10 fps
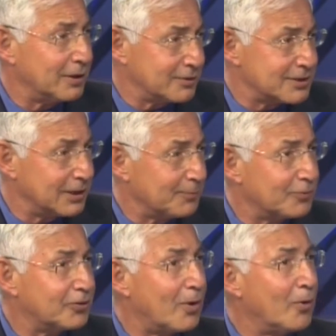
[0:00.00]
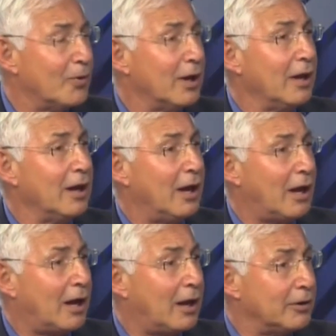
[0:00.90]
in sleep. So
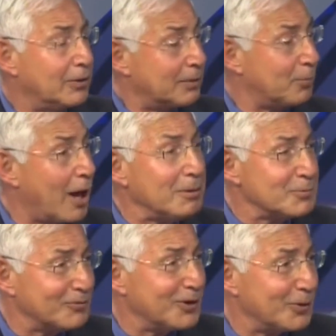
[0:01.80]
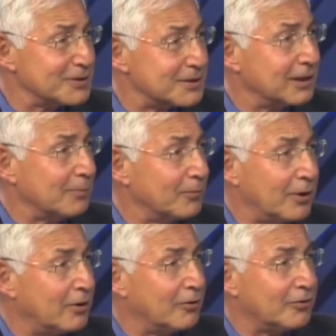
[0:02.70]
you get problems if you don't sleep.
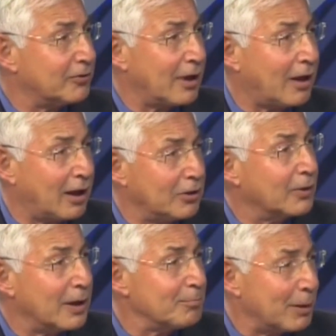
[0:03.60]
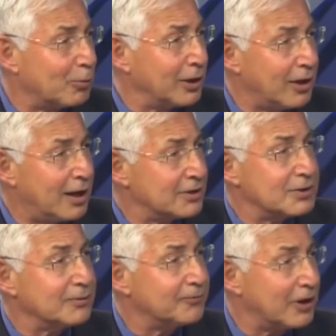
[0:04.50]
You get memory
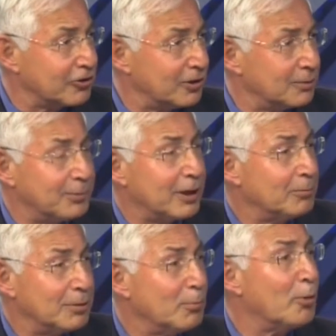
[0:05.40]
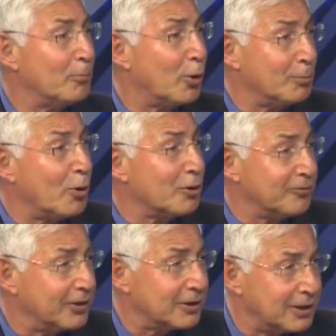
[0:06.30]
loss, you have functional impairment, more motor
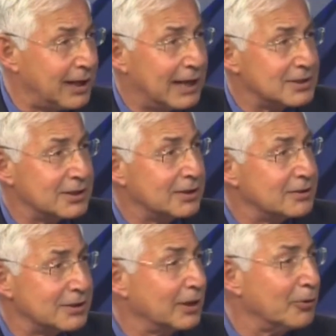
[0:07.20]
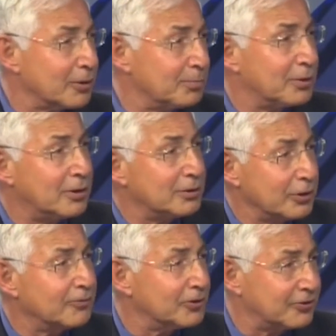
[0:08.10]
vehicle accidents, irritable,
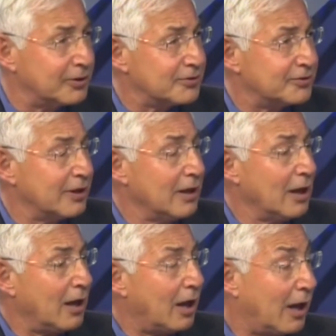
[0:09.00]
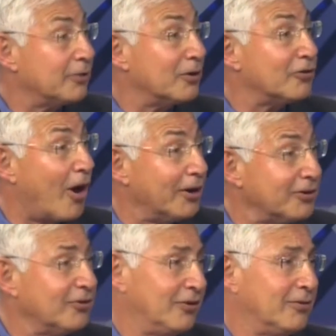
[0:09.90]
nervousness. There's heart
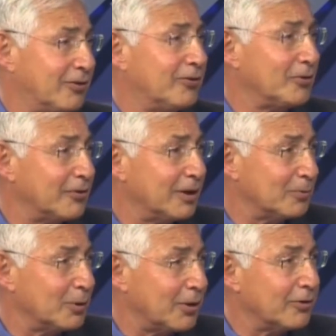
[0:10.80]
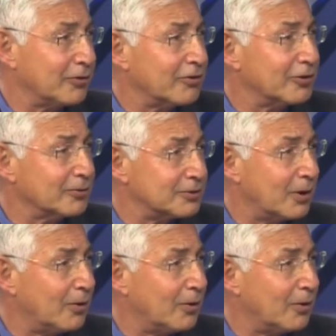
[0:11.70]
disease associated with this issue. So,